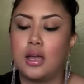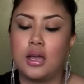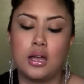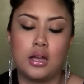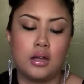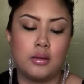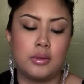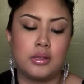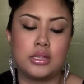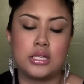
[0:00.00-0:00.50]

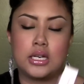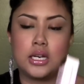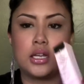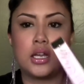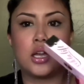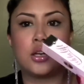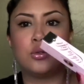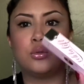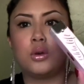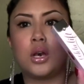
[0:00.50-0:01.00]
And then I
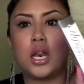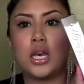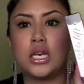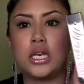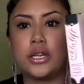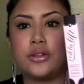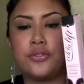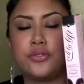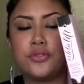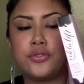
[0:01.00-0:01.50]
got
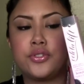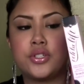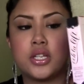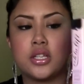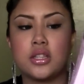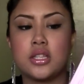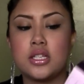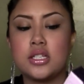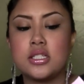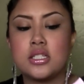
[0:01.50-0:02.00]

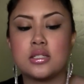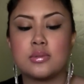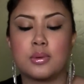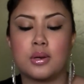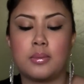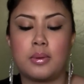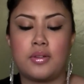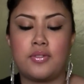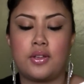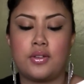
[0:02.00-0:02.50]
HAULAGE. This is
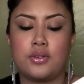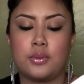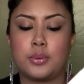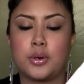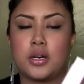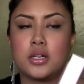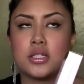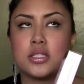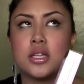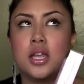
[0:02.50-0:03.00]
one of my favorite
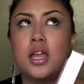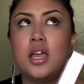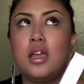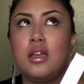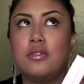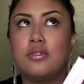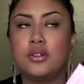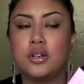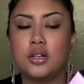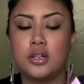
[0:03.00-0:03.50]
products
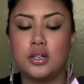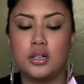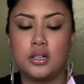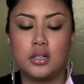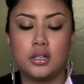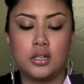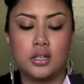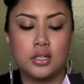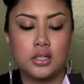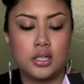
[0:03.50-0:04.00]

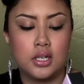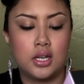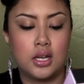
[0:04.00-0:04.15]
ever.